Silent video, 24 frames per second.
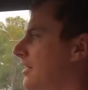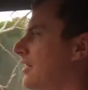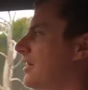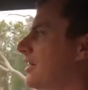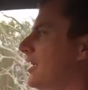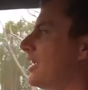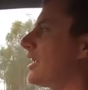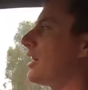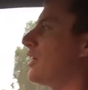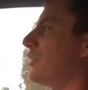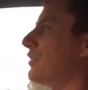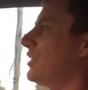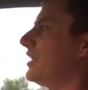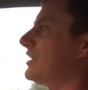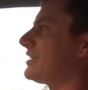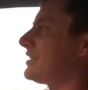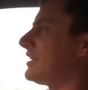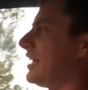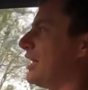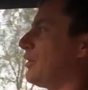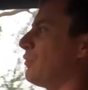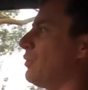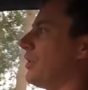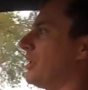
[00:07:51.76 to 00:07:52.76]
you know, this
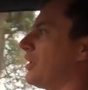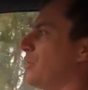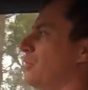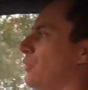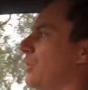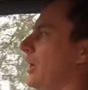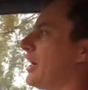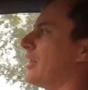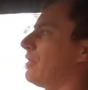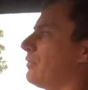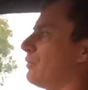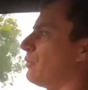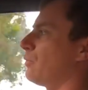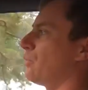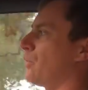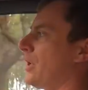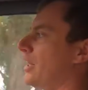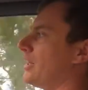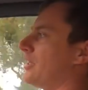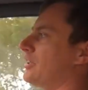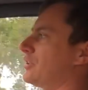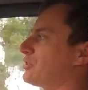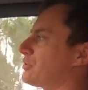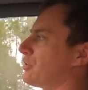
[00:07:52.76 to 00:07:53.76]
thing will well
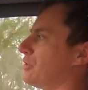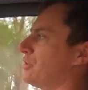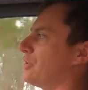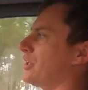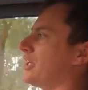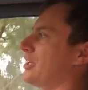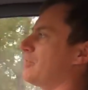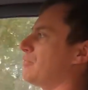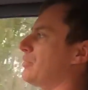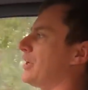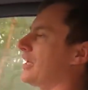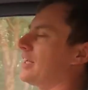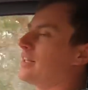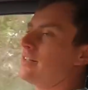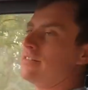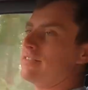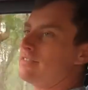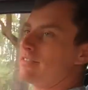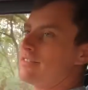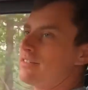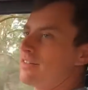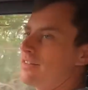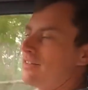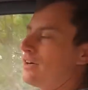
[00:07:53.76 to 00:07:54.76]
and truly been
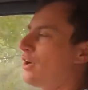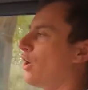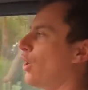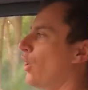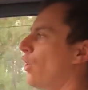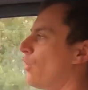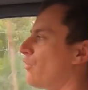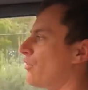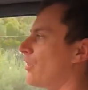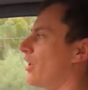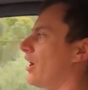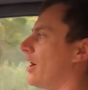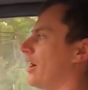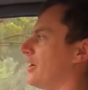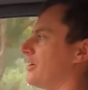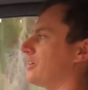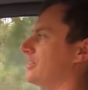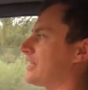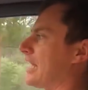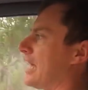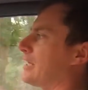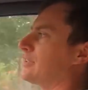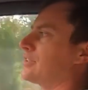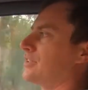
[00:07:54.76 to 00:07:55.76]
over
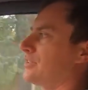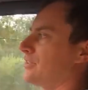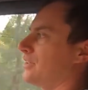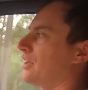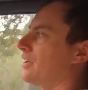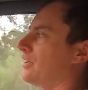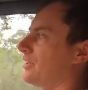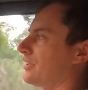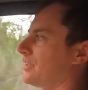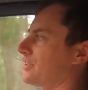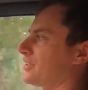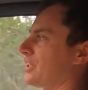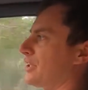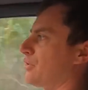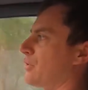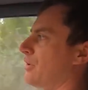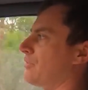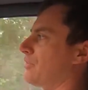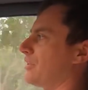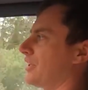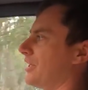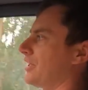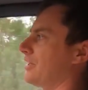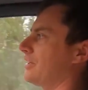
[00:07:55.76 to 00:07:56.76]
$100,000
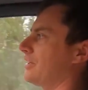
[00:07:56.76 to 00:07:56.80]
equivalent.